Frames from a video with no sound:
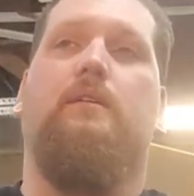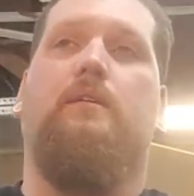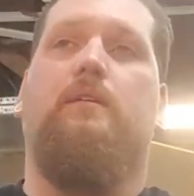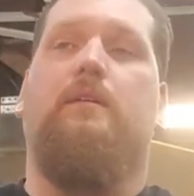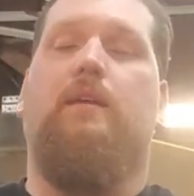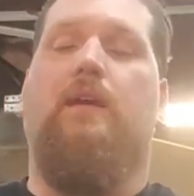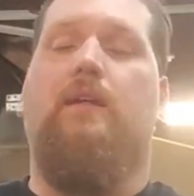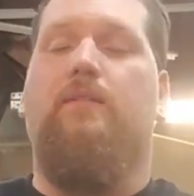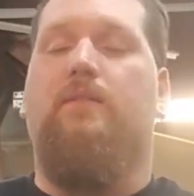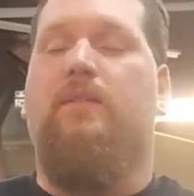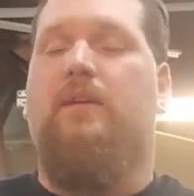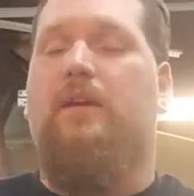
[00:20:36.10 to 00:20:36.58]

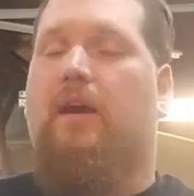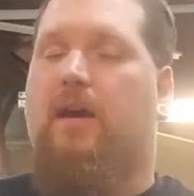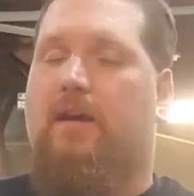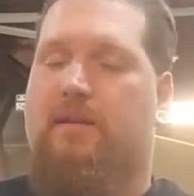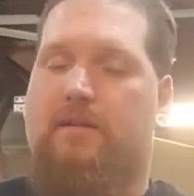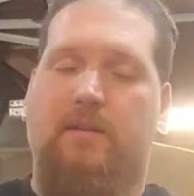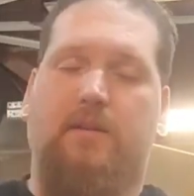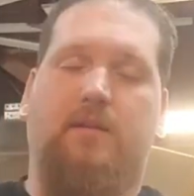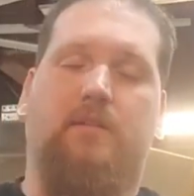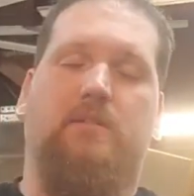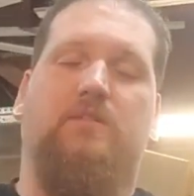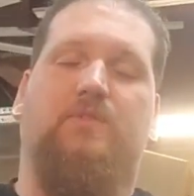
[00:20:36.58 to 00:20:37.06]
get the
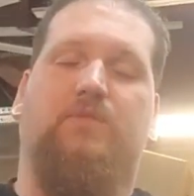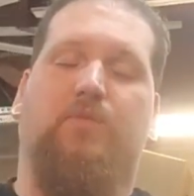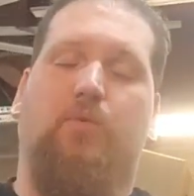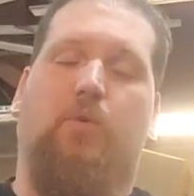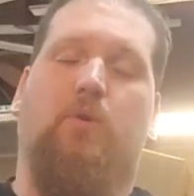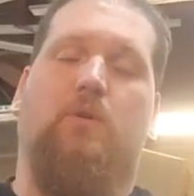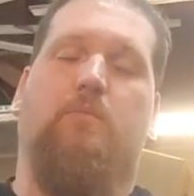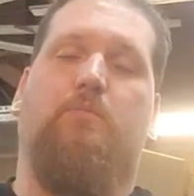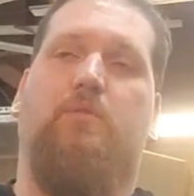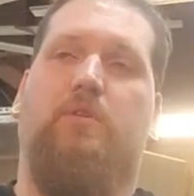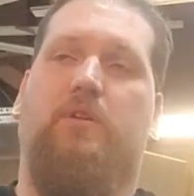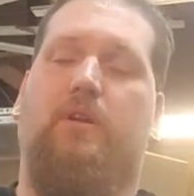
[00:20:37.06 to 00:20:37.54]
ideas
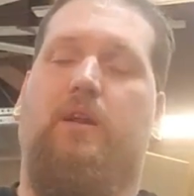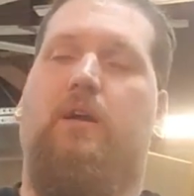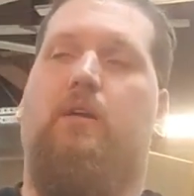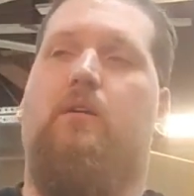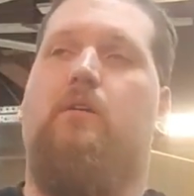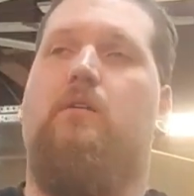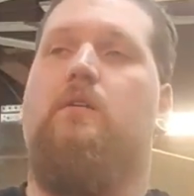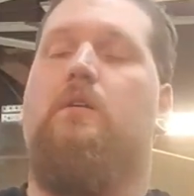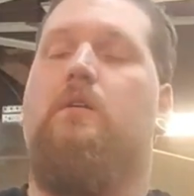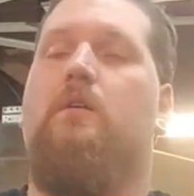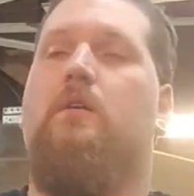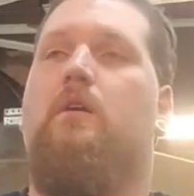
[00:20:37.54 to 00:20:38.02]
for to put
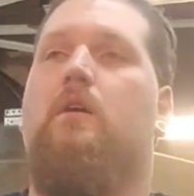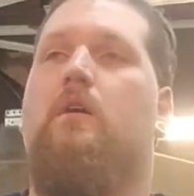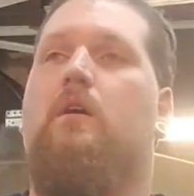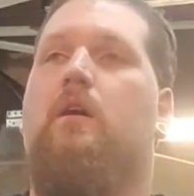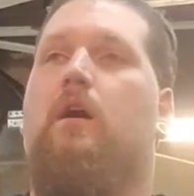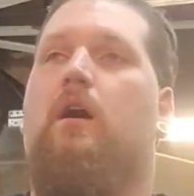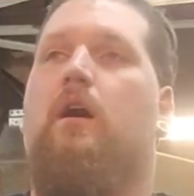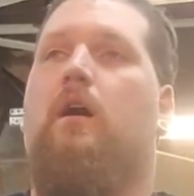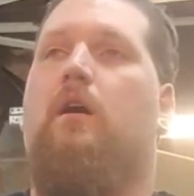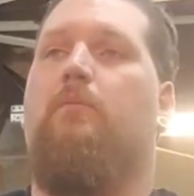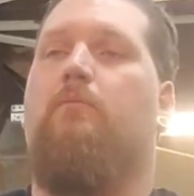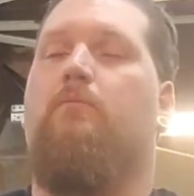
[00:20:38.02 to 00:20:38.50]
out.
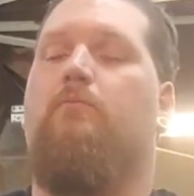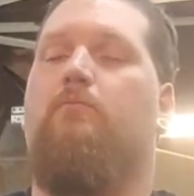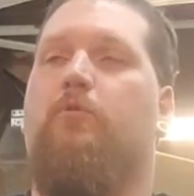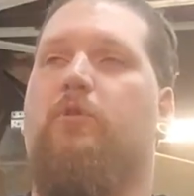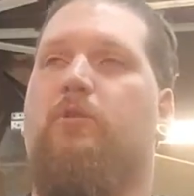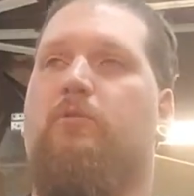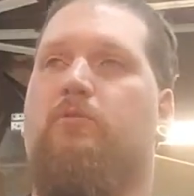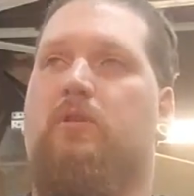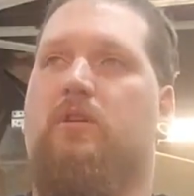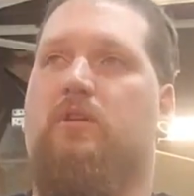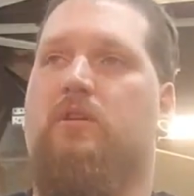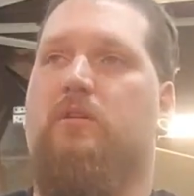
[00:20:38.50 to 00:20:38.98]

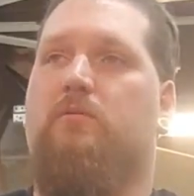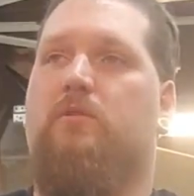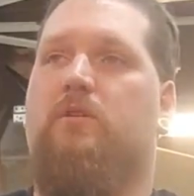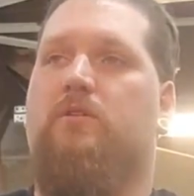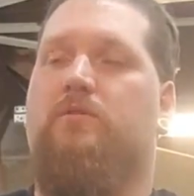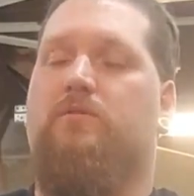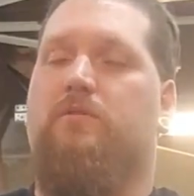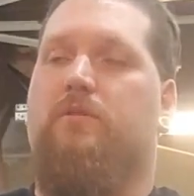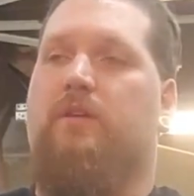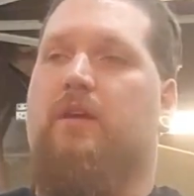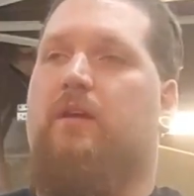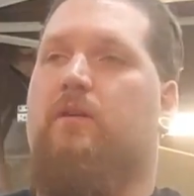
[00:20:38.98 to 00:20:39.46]
We really
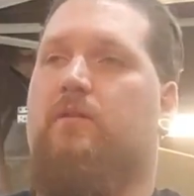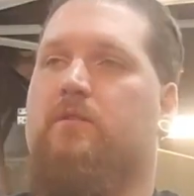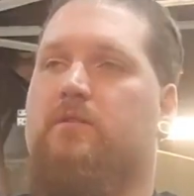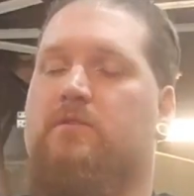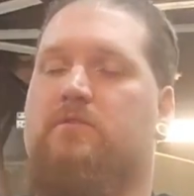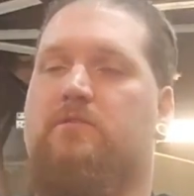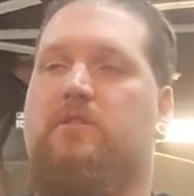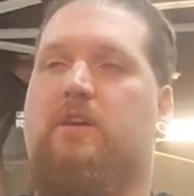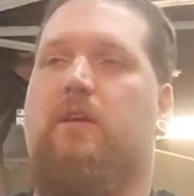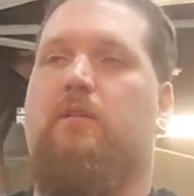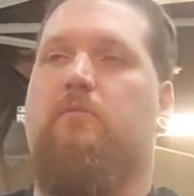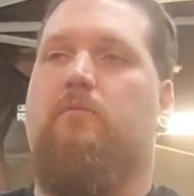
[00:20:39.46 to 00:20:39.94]
want to do that on
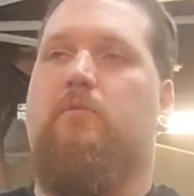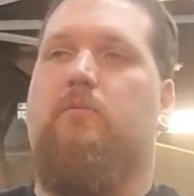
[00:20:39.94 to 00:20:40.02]
this channel.